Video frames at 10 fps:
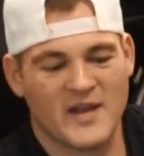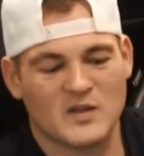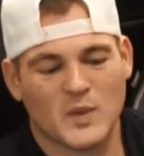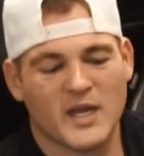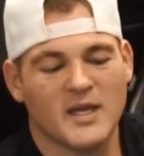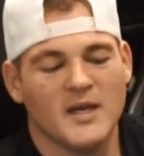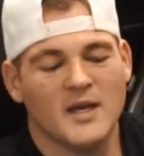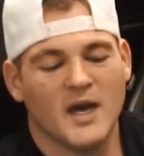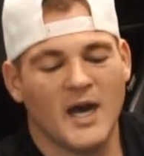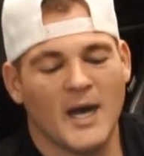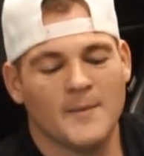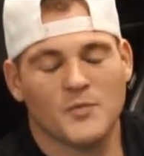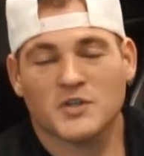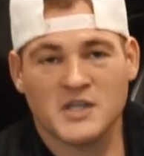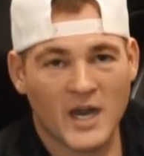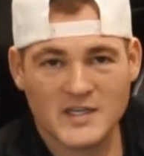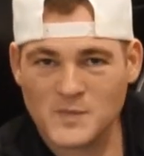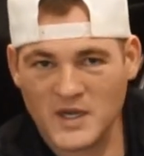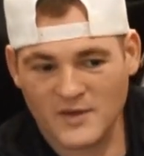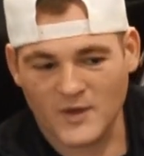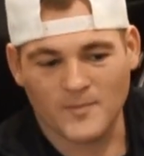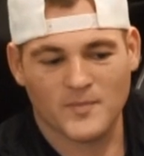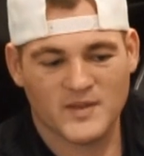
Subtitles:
And that's why there's not as many of them.